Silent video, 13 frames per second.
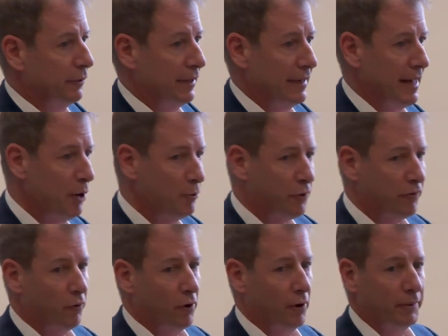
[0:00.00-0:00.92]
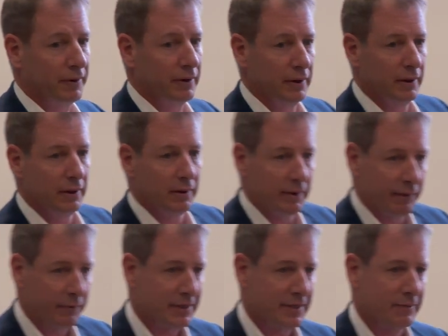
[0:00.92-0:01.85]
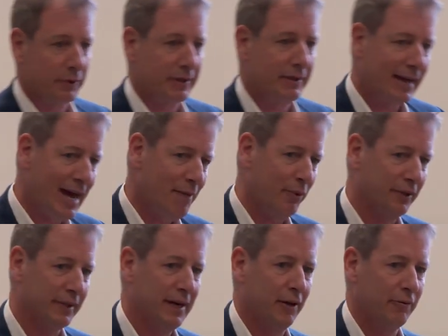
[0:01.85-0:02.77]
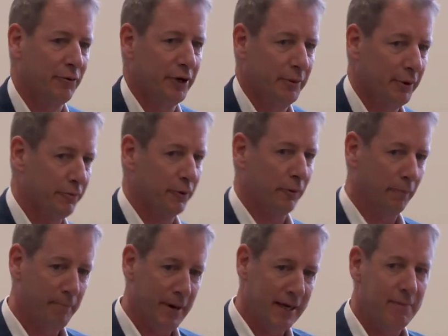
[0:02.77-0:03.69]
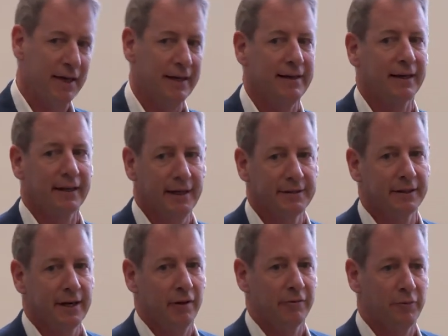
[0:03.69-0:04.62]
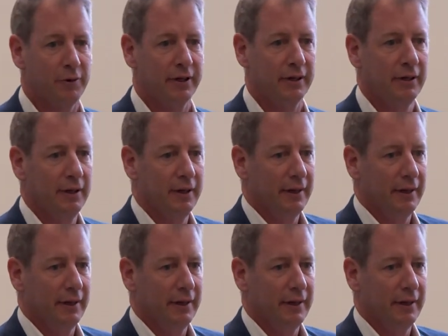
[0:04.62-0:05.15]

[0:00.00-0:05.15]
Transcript: So it had outperformed. Everyone says, well, you can't build in California, but for many, many decades in California,